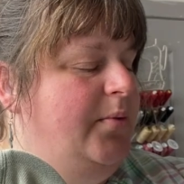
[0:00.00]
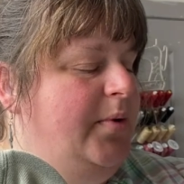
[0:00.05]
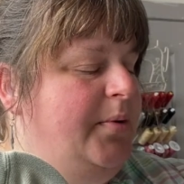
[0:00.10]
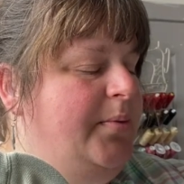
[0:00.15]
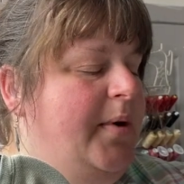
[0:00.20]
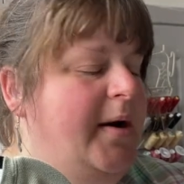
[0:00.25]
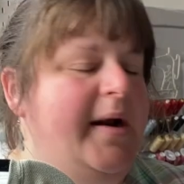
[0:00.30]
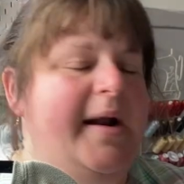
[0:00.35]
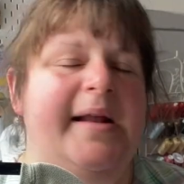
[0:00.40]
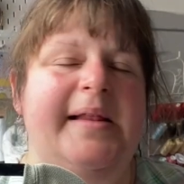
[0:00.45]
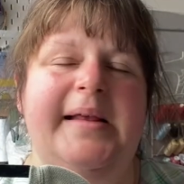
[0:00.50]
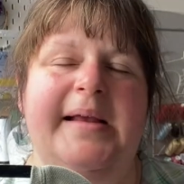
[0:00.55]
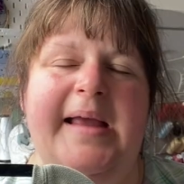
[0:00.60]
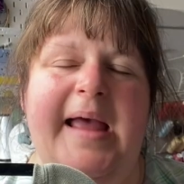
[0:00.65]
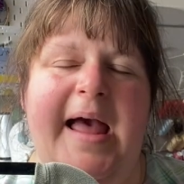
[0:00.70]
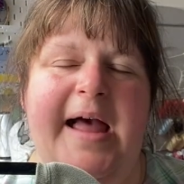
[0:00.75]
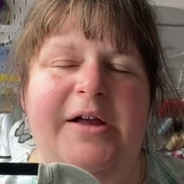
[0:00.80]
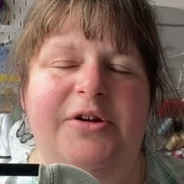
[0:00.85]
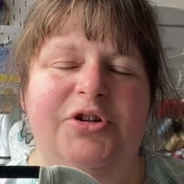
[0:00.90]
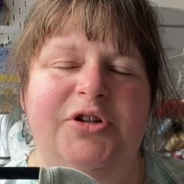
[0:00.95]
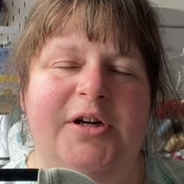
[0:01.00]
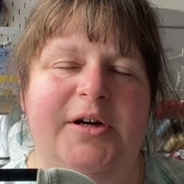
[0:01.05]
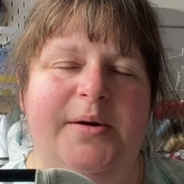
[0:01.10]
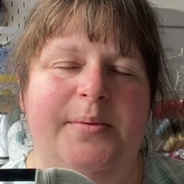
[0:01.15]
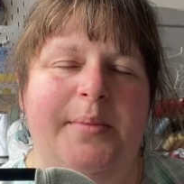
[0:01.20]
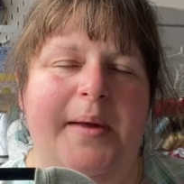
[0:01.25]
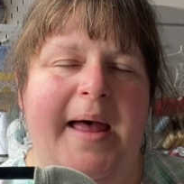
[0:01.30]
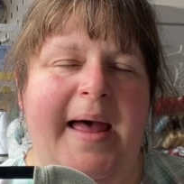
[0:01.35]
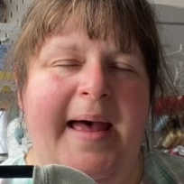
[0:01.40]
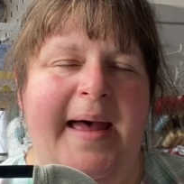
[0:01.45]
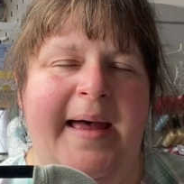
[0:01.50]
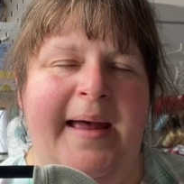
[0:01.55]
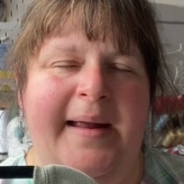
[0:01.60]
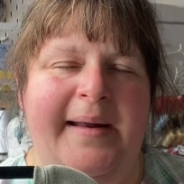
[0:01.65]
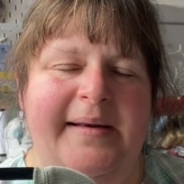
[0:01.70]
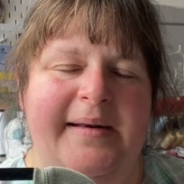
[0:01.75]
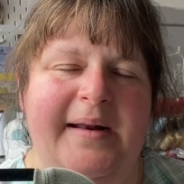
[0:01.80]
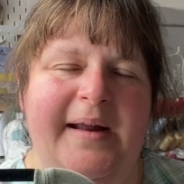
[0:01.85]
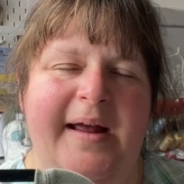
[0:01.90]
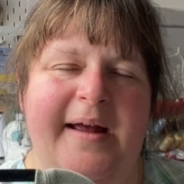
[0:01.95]
we wanted to catch up,
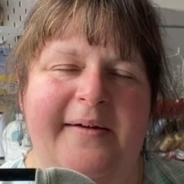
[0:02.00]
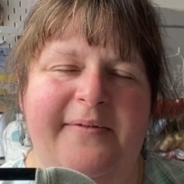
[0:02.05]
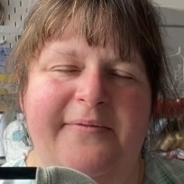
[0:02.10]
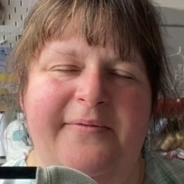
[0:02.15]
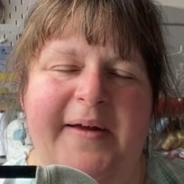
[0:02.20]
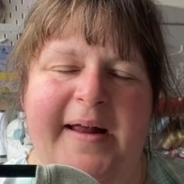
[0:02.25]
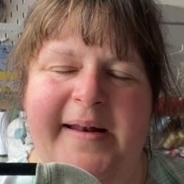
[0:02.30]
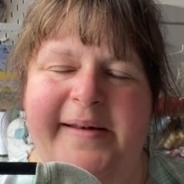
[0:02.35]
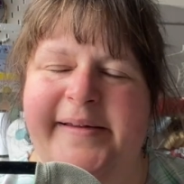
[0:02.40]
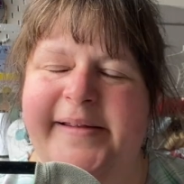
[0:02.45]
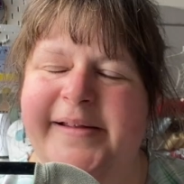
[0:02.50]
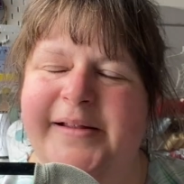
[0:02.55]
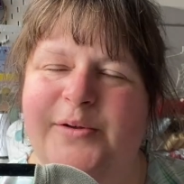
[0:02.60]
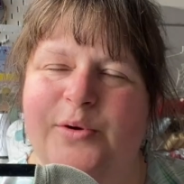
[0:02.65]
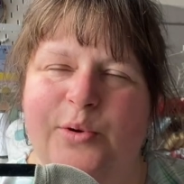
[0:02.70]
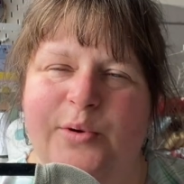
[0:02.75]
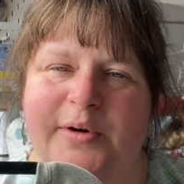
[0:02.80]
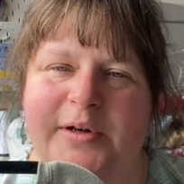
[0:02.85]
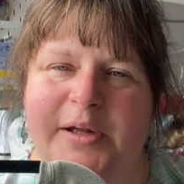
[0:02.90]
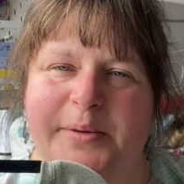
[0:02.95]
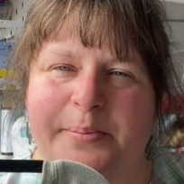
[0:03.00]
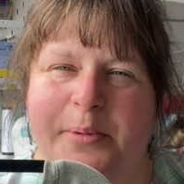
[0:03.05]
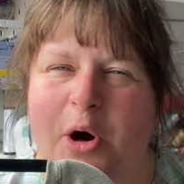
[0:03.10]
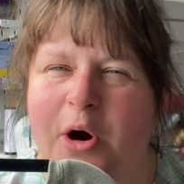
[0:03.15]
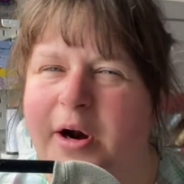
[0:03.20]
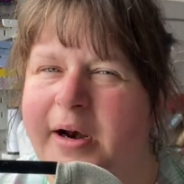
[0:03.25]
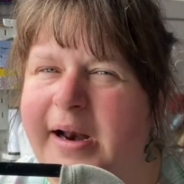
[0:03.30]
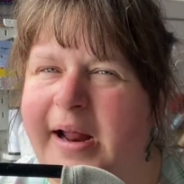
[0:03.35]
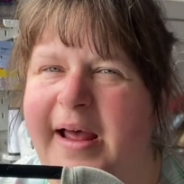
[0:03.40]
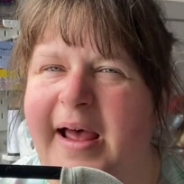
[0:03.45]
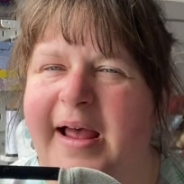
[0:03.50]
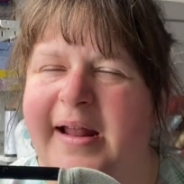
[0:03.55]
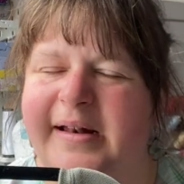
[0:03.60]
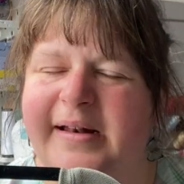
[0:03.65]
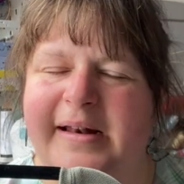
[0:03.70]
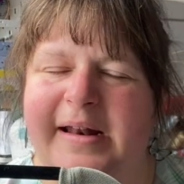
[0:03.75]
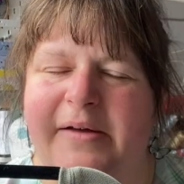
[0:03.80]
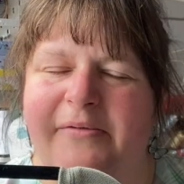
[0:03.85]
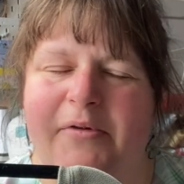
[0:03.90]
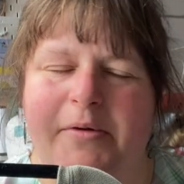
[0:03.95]
and I fancied going to Bond. I had
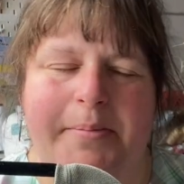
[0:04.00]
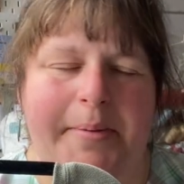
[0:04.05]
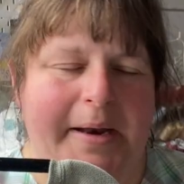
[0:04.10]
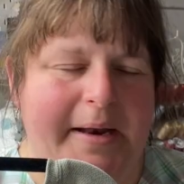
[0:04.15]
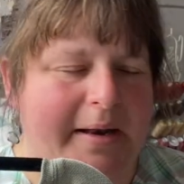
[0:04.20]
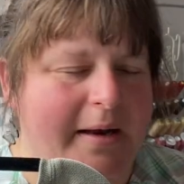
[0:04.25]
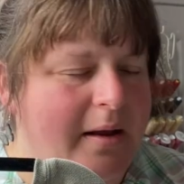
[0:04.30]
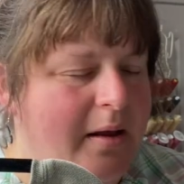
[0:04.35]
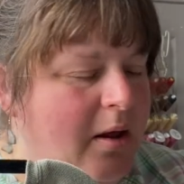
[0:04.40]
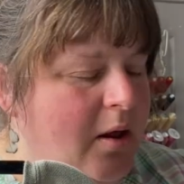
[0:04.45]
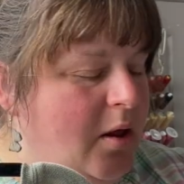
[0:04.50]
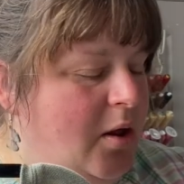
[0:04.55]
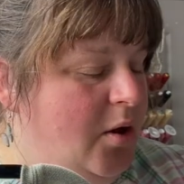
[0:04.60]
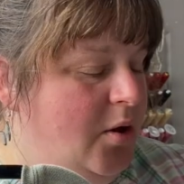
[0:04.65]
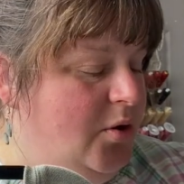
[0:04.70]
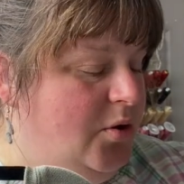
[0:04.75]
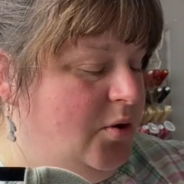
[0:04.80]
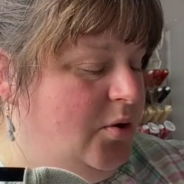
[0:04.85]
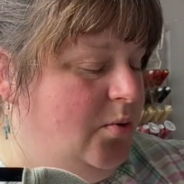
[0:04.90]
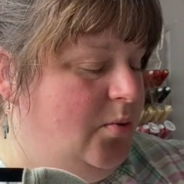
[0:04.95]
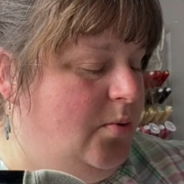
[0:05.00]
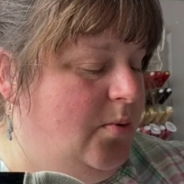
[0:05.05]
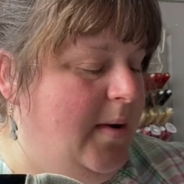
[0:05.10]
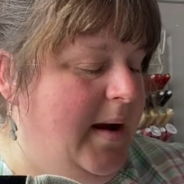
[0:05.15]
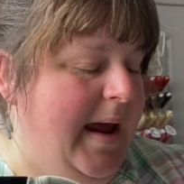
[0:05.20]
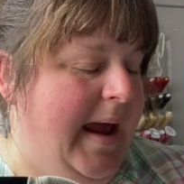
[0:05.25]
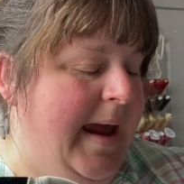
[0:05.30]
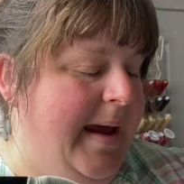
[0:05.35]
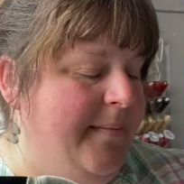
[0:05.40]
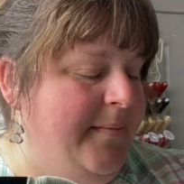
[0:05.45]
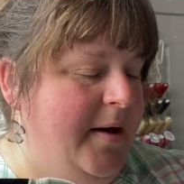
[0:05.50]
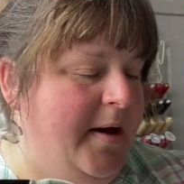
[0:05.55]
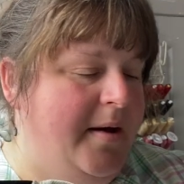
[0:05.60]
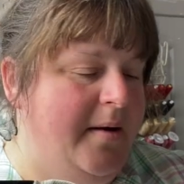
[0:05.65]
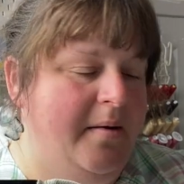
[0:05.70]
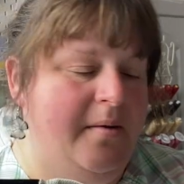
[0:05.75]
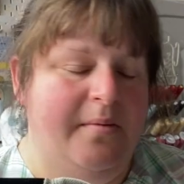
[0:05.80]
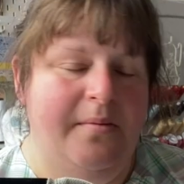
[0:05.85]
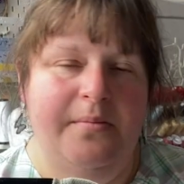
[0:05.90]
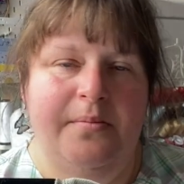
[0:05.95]
never been, so Emma,
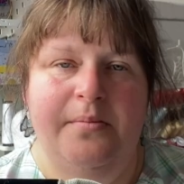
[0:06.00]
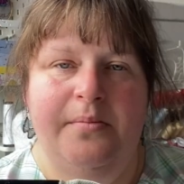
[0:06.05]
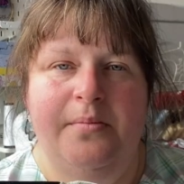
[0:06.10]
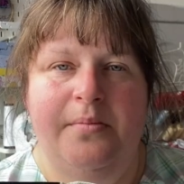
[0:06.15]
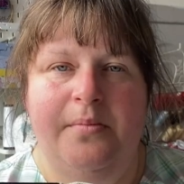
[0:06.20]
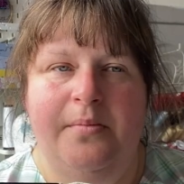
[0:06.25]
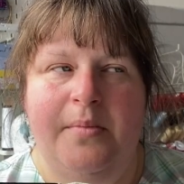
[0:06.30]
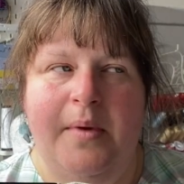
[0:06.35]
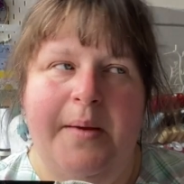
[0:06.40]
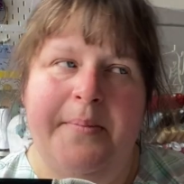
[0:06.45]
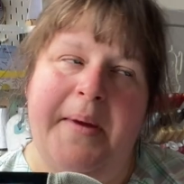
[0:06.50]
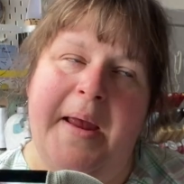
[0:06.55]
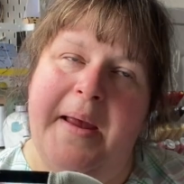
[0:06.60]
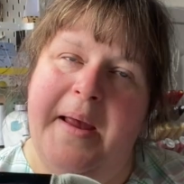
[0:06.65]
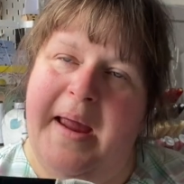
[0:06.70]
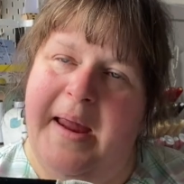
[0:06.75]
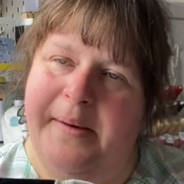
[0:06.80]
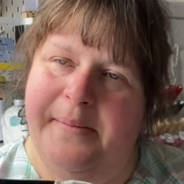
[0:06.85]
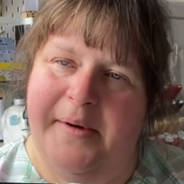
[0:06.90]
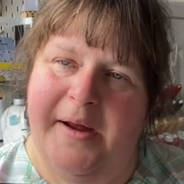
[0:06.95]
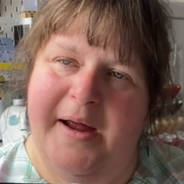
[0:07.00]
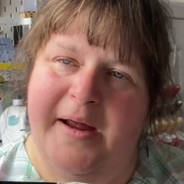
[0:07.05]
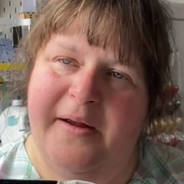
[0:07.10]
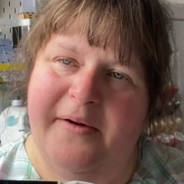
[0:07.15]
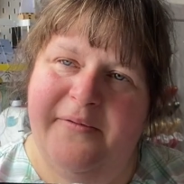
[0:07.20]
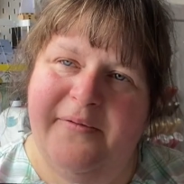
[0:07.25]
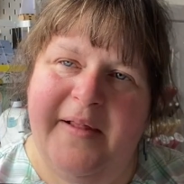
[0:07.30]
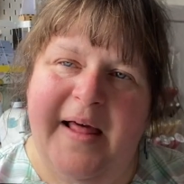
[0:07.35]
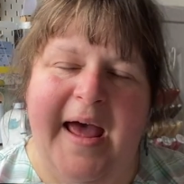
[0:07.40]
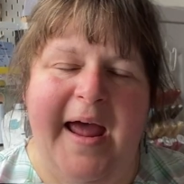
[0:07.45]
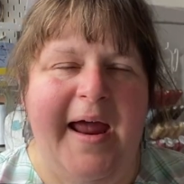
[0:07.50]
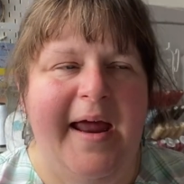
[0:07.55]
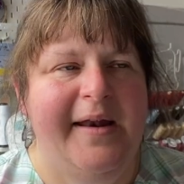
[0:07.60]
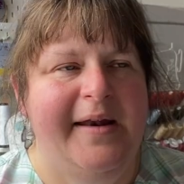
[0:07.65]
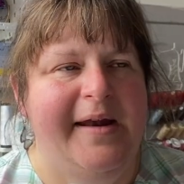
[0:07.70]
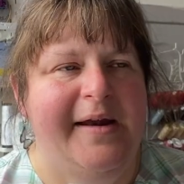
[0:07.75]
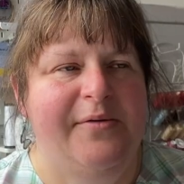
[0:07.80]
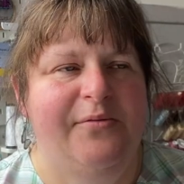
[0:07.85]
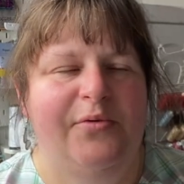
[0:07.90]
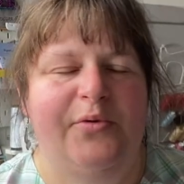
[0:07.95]
I met Emma at a flat, and
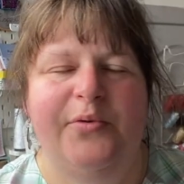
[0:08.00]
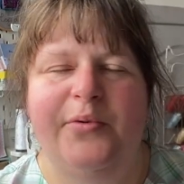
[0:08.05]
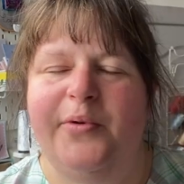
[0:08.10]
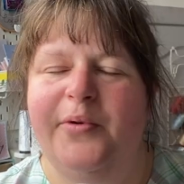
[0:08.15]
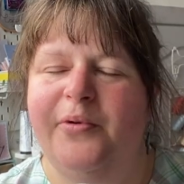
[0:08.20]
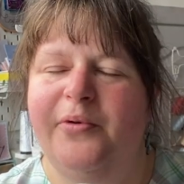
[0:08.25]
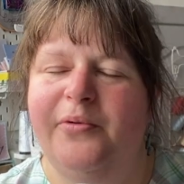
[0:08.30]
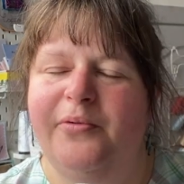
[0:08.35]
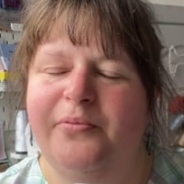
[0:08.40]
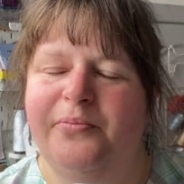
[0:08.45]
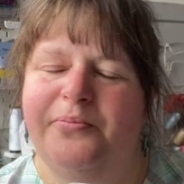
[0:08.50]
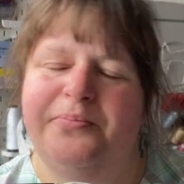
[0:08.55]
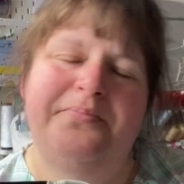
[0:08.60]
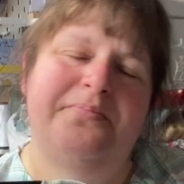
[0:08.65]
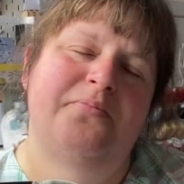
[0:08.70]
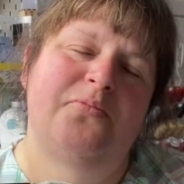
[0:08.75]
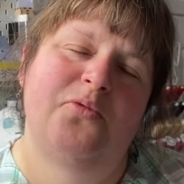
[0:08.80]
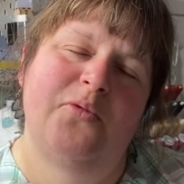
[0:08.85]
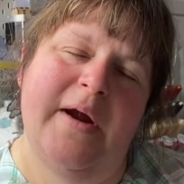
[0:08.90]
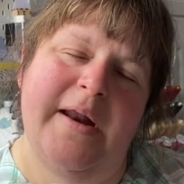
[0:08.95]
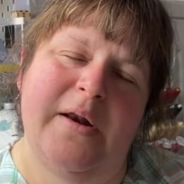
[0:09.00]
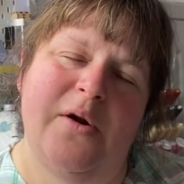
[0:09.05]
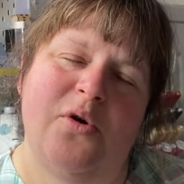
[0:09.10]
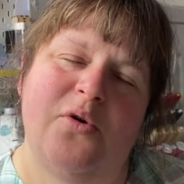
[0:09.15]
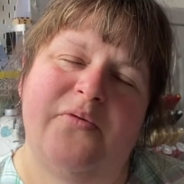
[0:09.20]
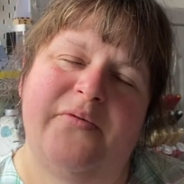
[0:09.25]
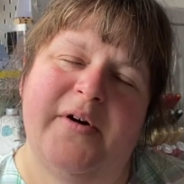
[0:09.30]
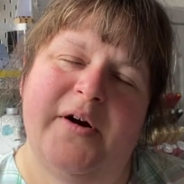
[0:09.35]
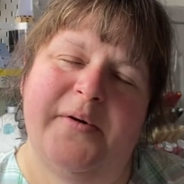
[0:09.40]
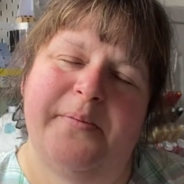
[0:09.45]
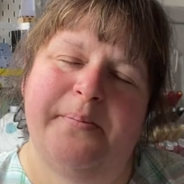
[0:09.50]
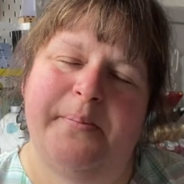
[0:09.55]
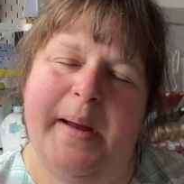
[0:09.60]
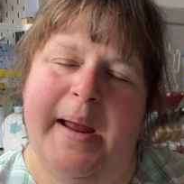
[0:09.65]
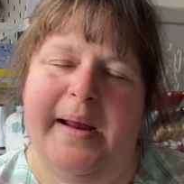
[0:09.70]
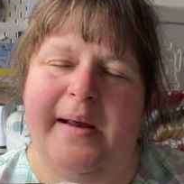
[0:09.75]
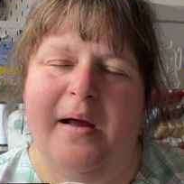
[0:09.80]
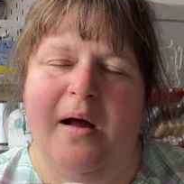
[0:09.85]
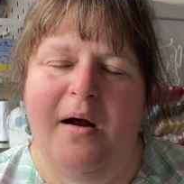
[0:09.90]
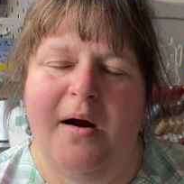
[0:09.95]
then we went over
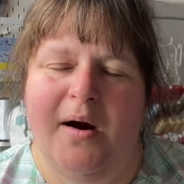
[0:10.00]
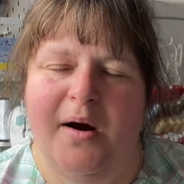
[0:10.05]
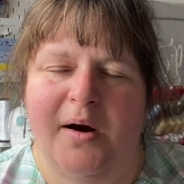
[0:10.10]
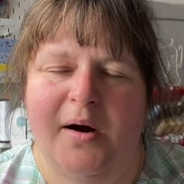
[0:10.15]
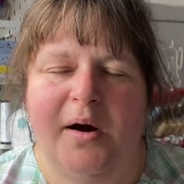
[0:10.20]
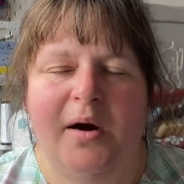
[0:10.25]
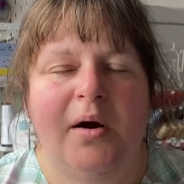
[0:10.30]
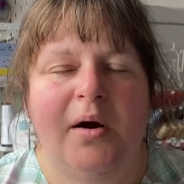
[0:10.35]
by car